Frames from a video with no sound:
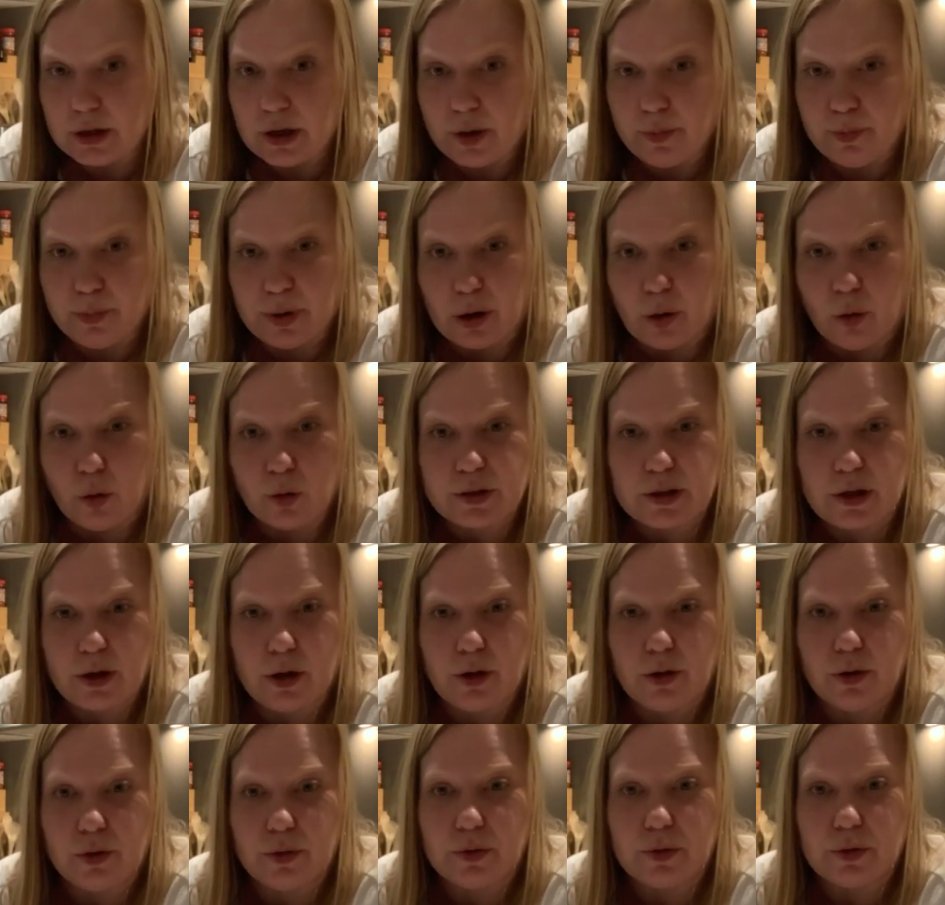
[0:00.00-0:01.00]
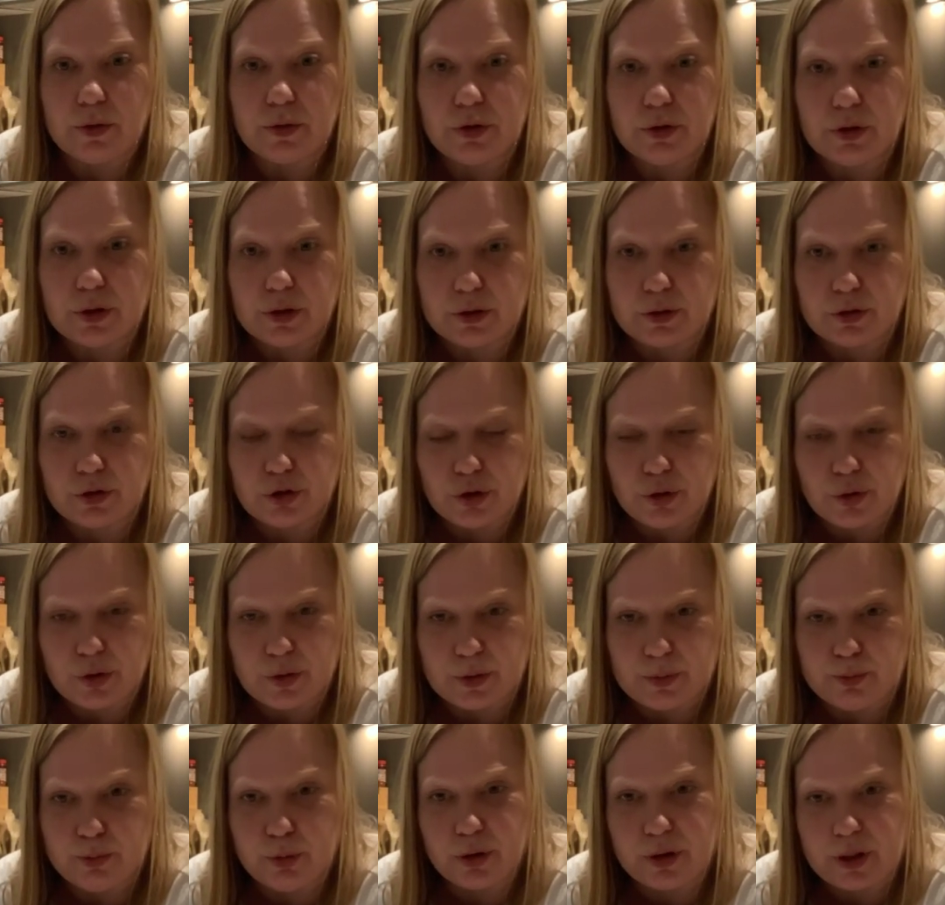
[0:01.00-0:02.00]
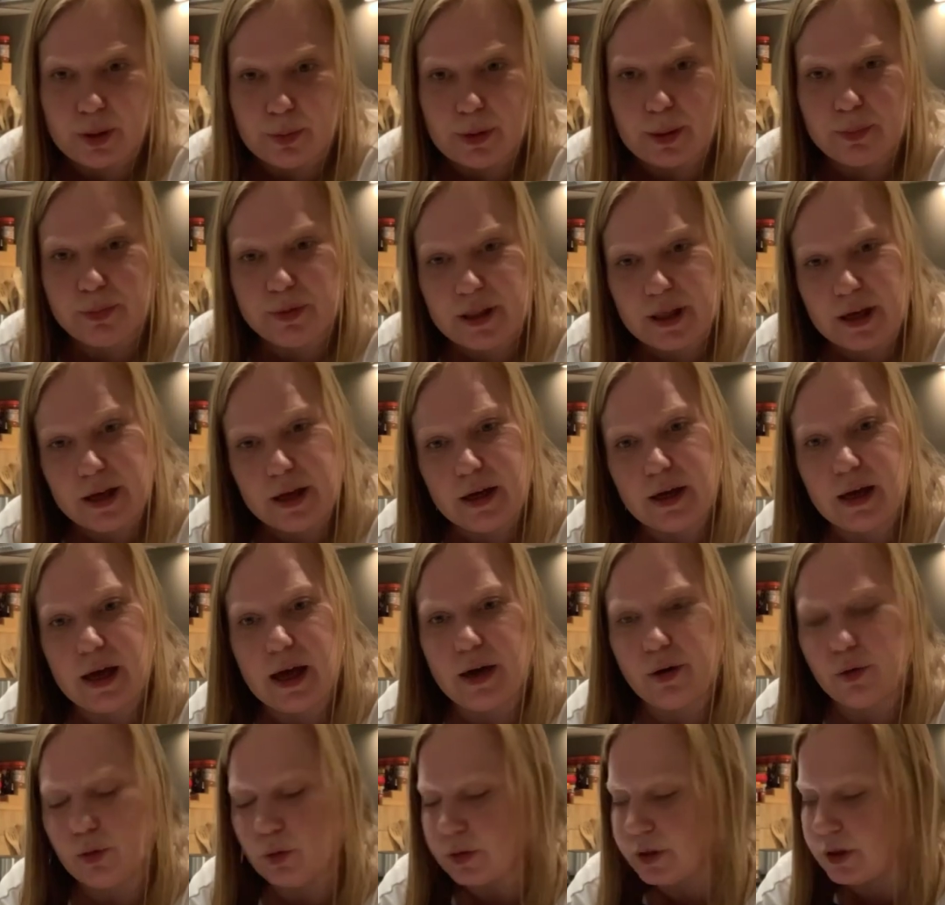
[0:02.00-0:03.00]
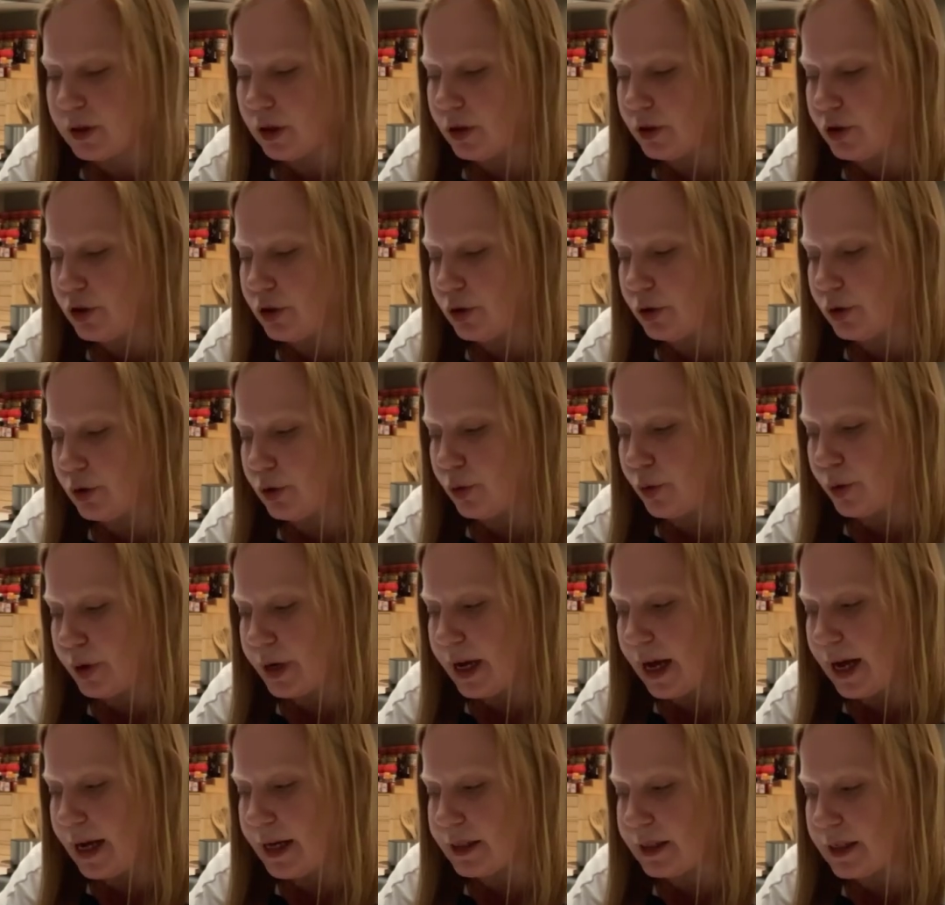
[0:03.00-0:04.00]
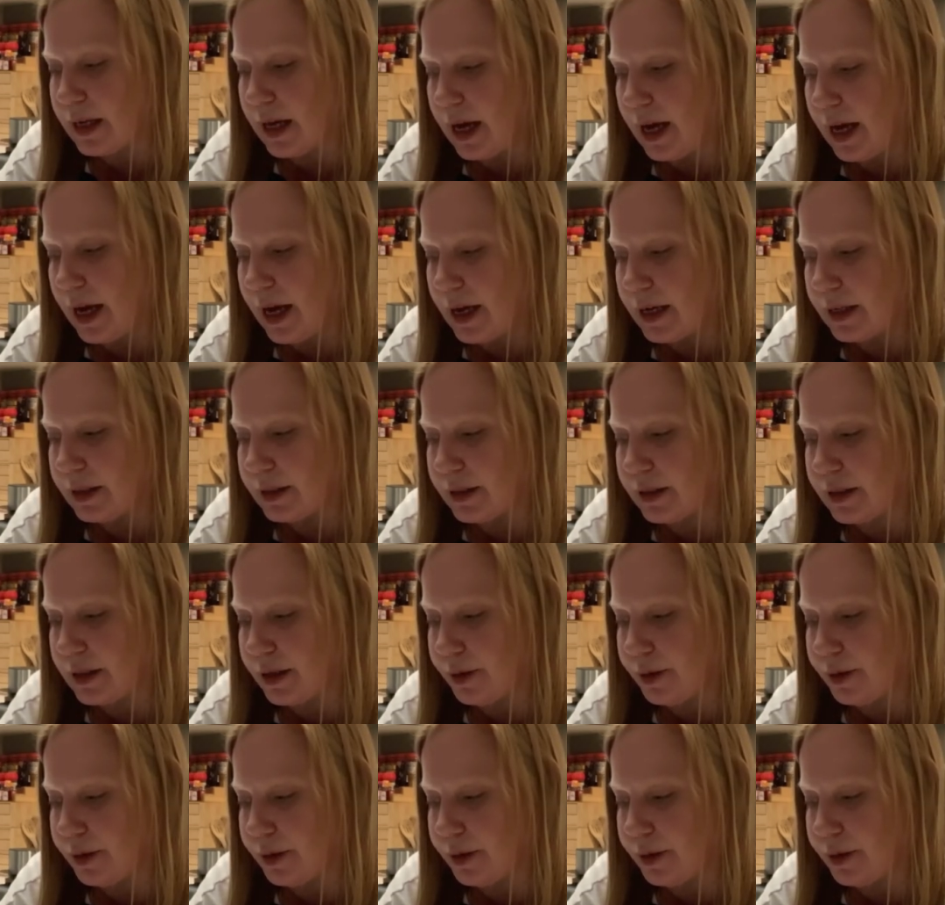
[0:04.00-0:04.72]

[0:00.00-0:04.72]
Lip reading: but also you can put them up there, and also to create and